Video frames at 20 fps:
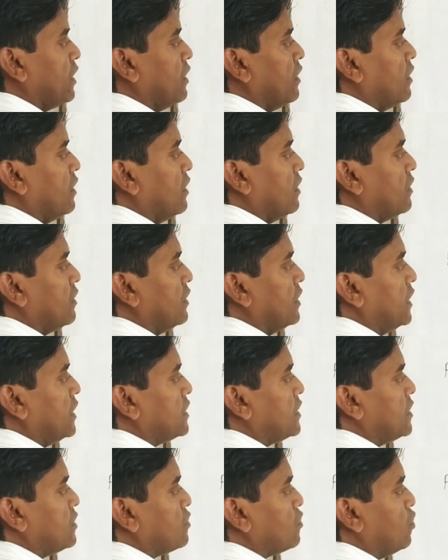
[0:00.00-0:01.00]
this
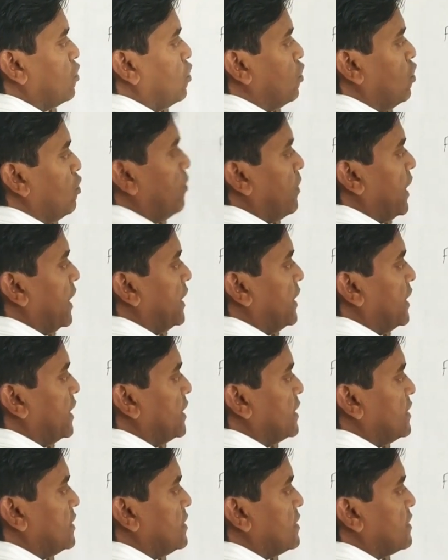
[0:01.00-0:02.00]
is O
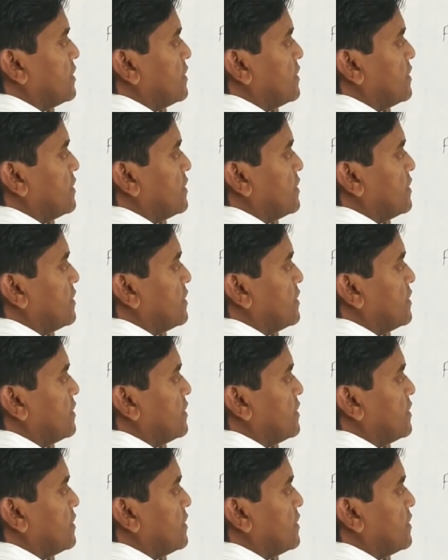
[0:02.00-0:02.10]
minus,